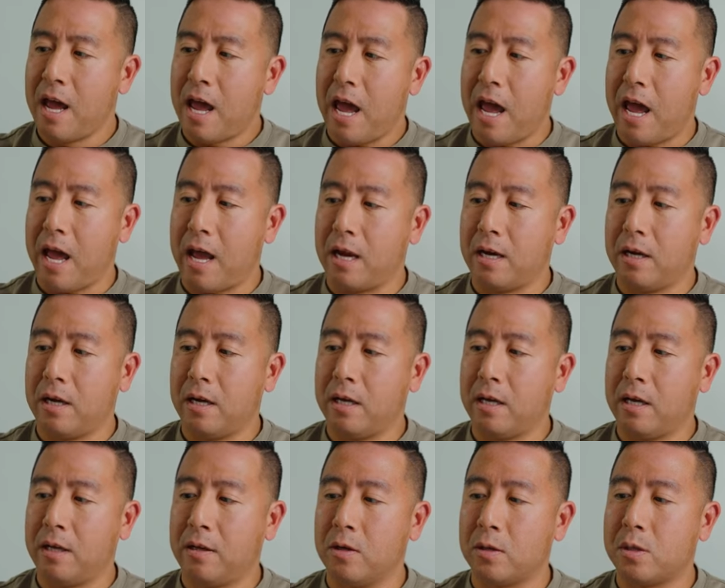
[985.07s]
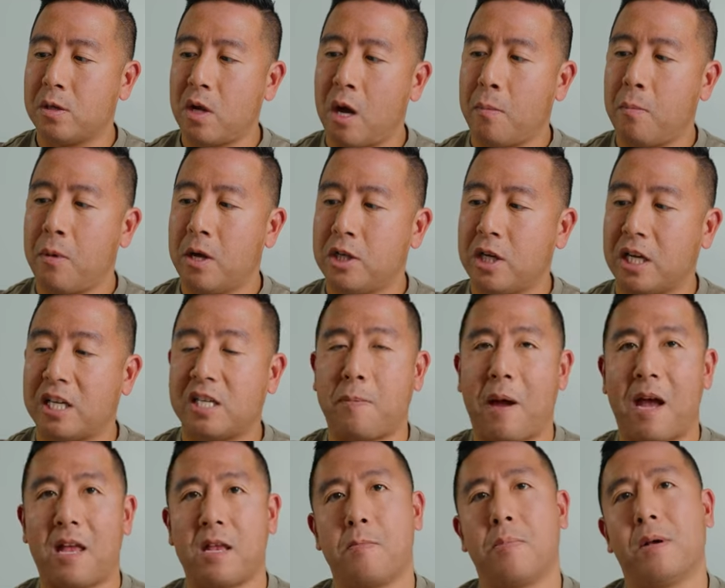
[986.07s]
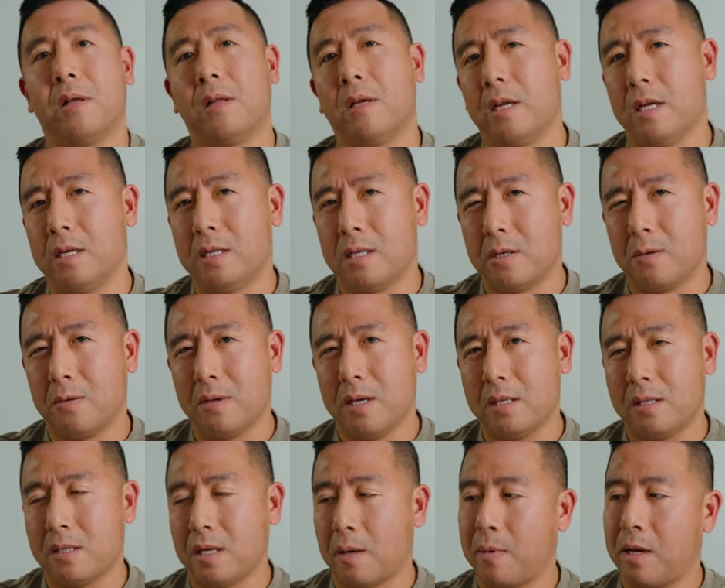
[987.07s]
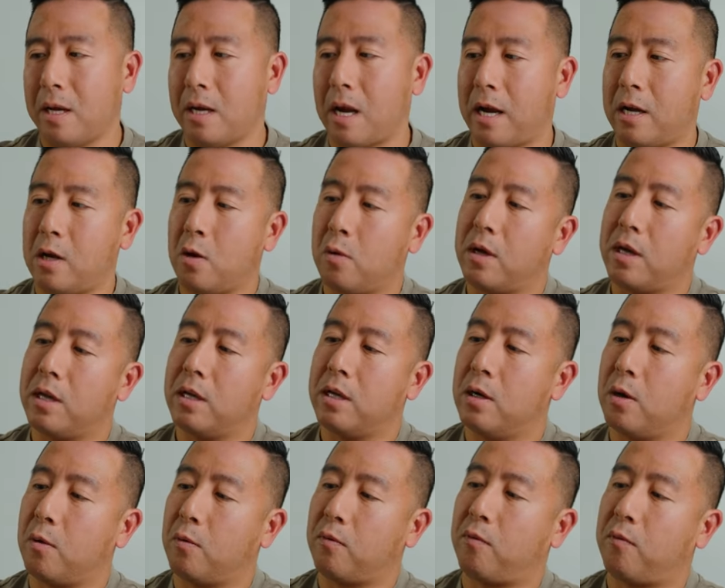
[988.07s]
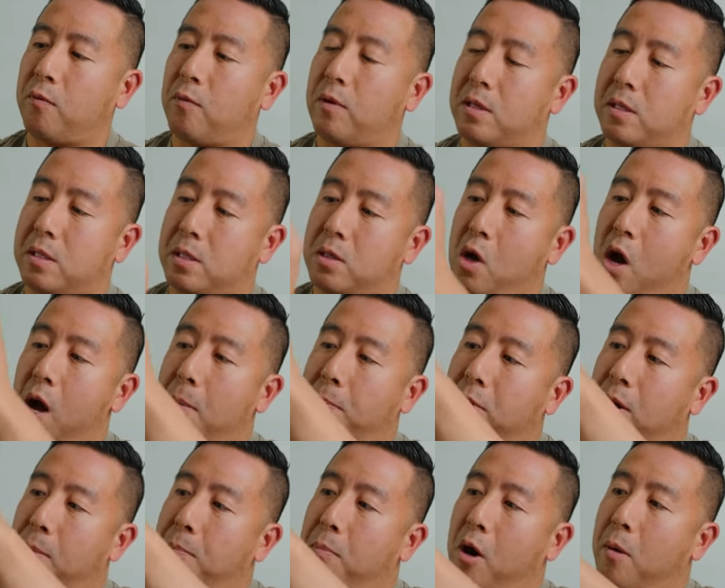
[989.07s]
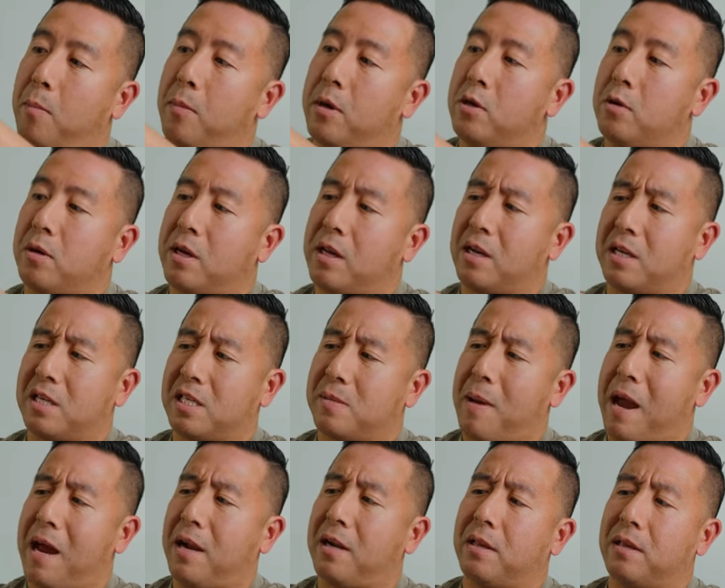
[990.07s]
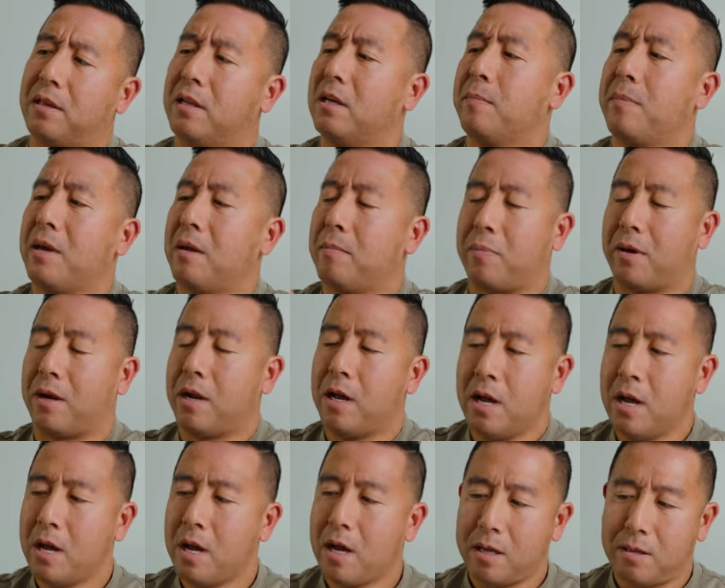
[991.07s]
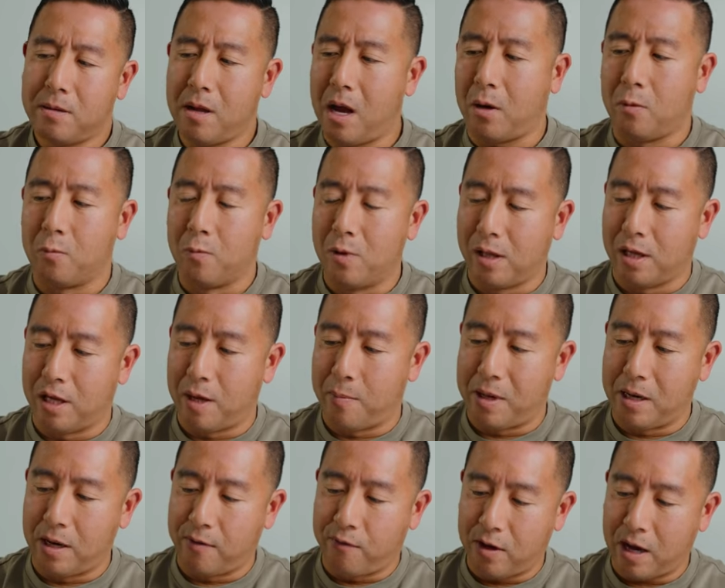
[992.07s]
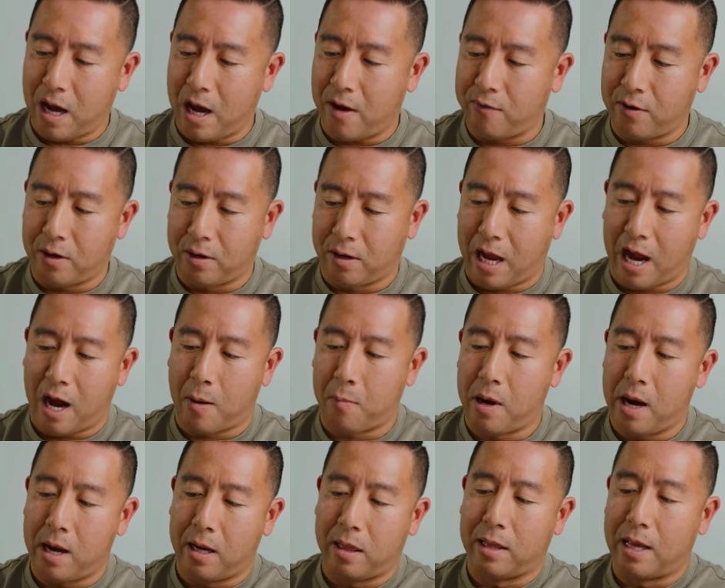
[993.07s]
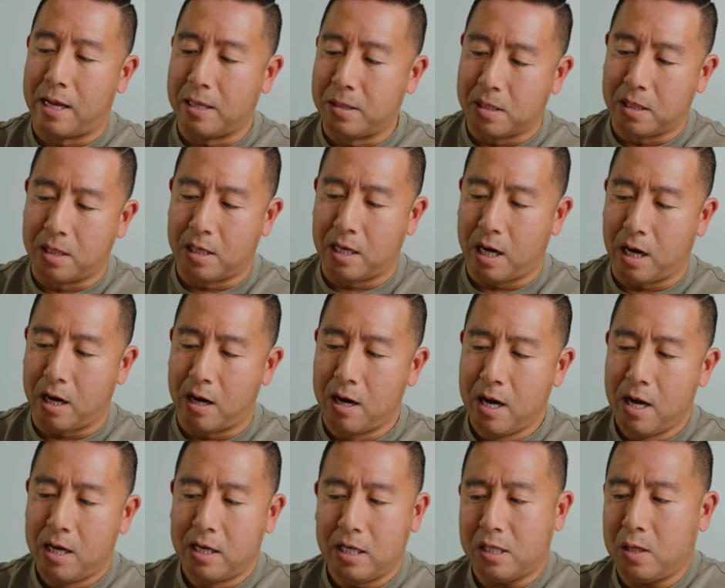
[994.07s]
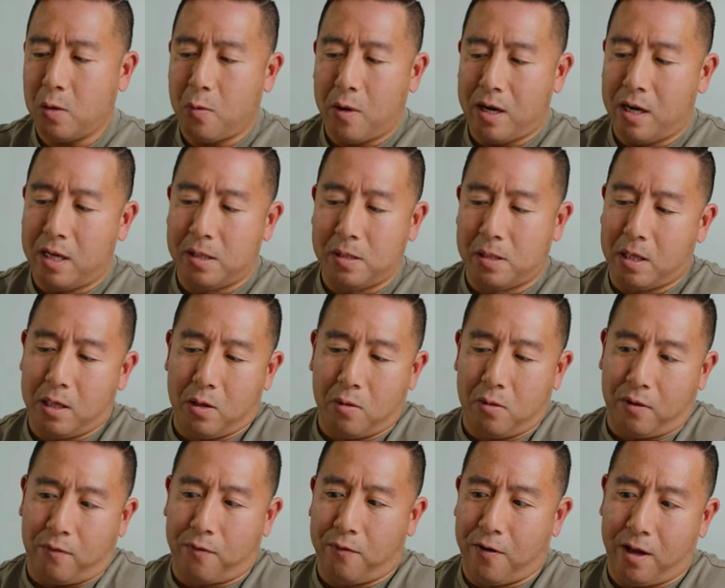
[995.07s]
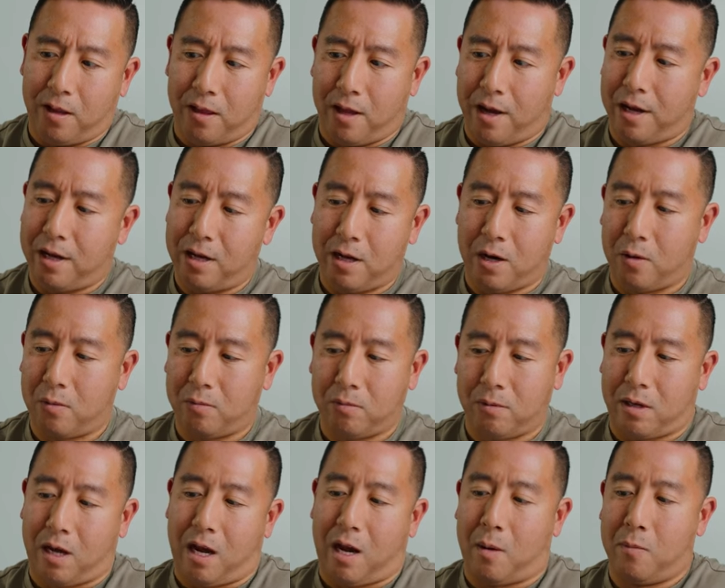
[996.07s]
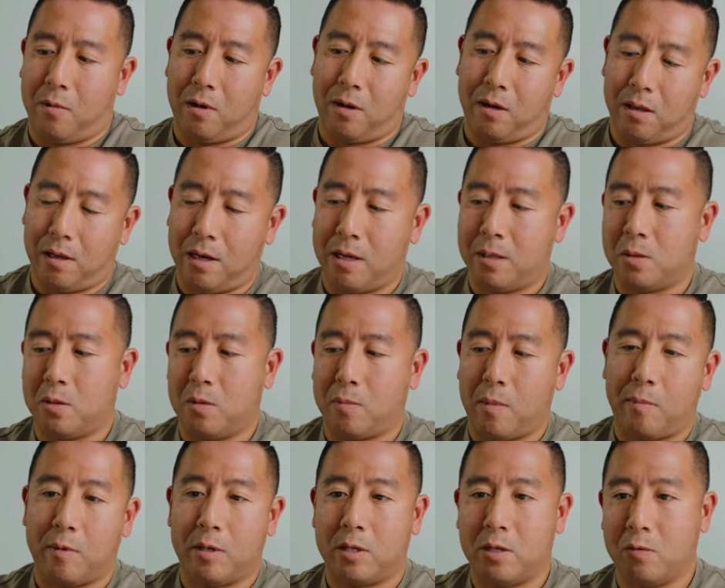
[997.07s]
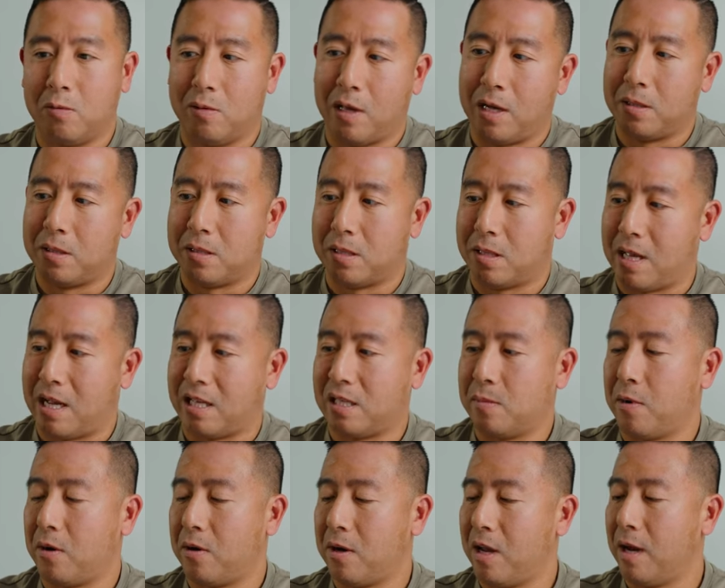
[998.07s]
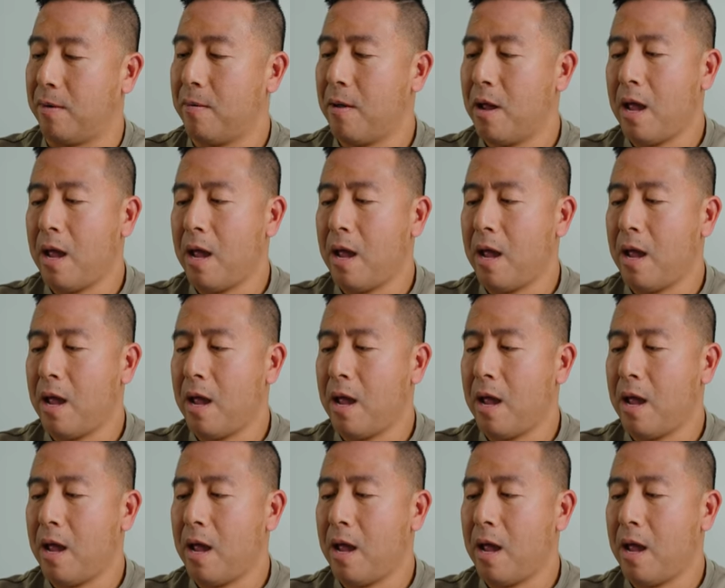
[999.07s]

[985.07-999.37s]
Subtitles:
And there's not much expandability to this. I mean, I know that, you know, with this top compartment, you can expand a little bit, but not really. I mean, if you have your camera and lens in here, just the way it is, you can only fit like, you know, a camera and a lens or maybe two lenses and that's about it.